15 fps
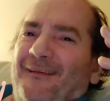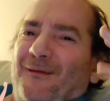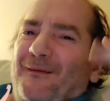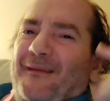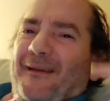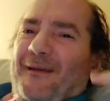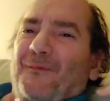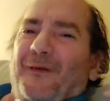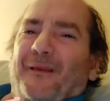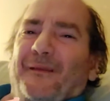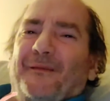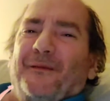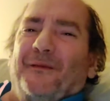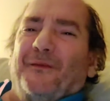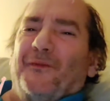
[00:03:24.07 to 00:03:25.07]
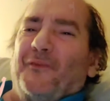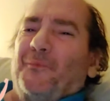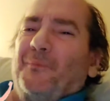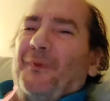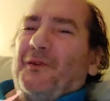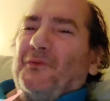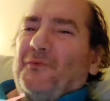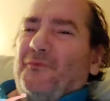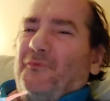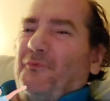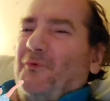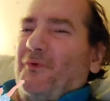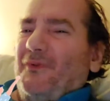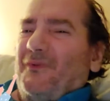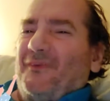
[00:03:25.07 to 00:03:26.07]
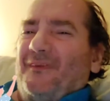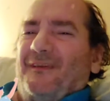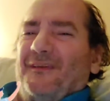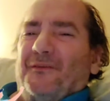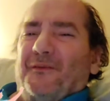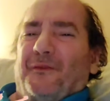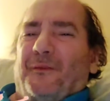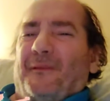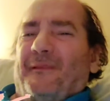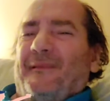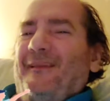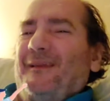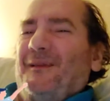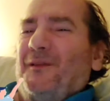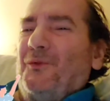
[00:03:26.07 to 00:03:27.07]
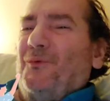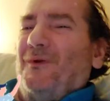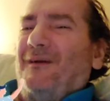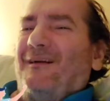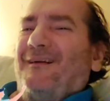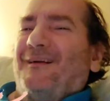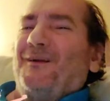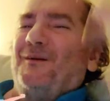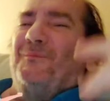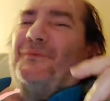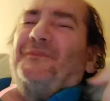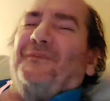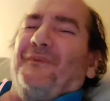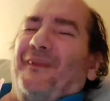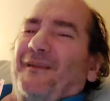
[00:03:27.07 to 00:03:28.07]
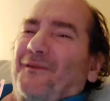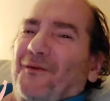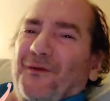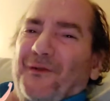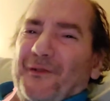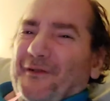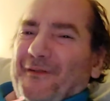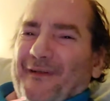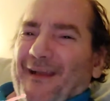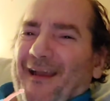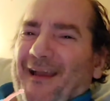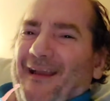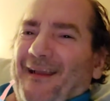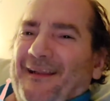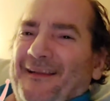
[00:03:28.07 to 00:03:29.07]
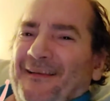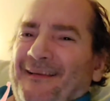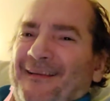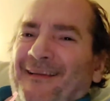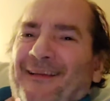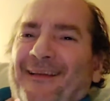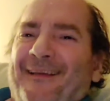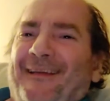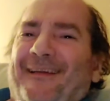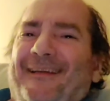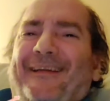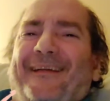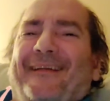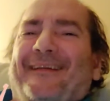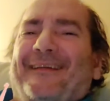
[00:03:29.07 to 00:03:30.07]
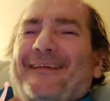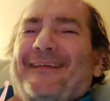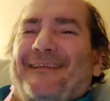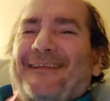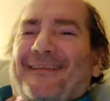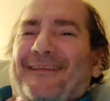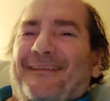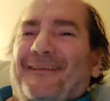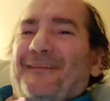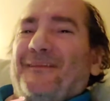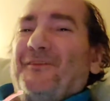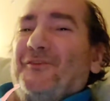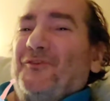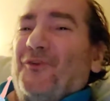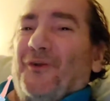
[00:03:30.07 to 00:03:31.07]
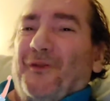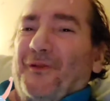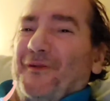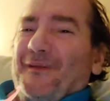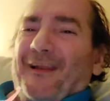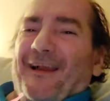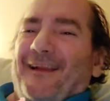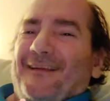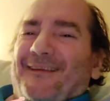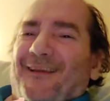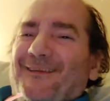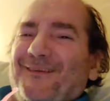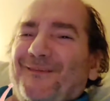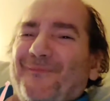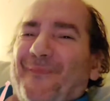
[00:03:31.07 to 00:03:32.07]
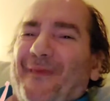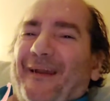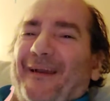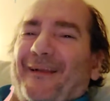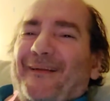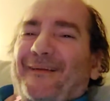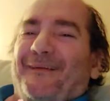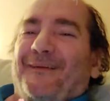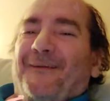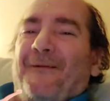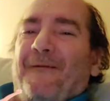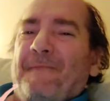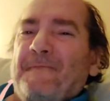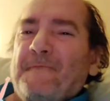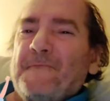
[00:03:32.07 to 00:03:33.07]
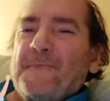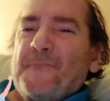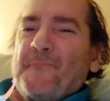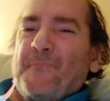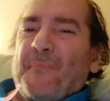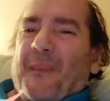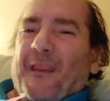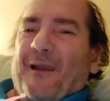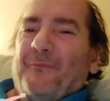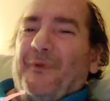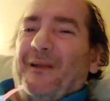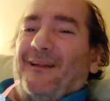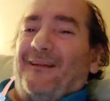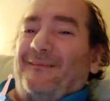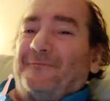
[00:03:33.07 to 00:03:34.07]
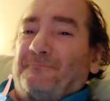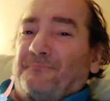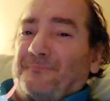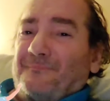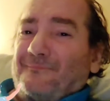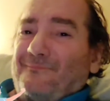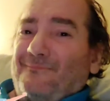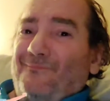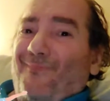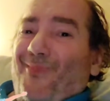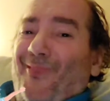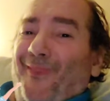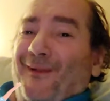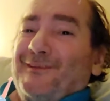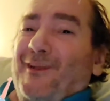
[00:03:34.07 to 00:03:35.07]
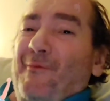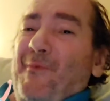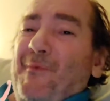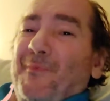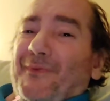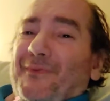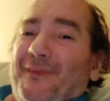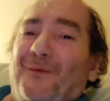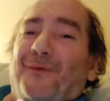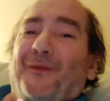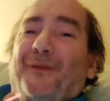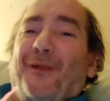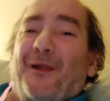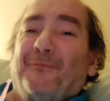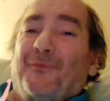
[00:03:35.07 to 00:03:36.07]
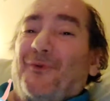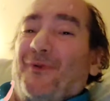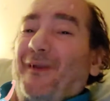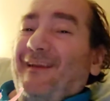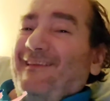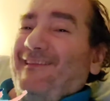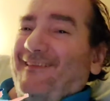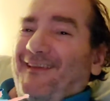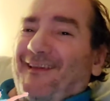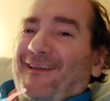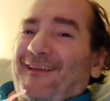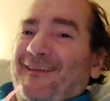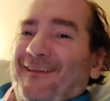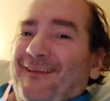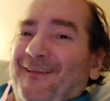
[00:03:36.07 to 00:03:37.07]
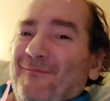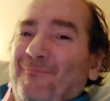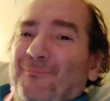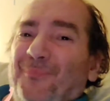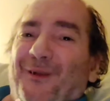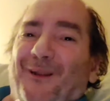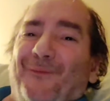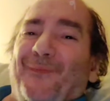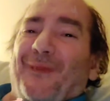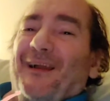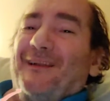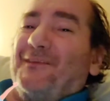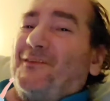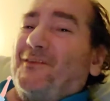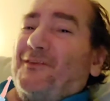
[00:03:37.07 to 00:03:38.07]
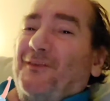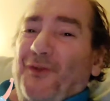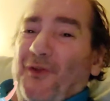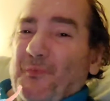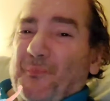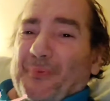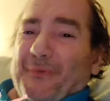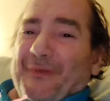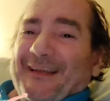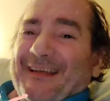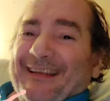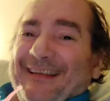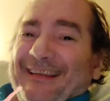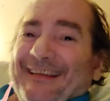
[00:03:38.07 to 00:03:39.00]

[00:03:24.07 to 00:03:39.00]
okay, whether you're Special Forces or you think you are, but you know you're not, and no you're not doesn't matter. I mean, now some people say, well, yeah, I'm crazy, but I'm not stupid.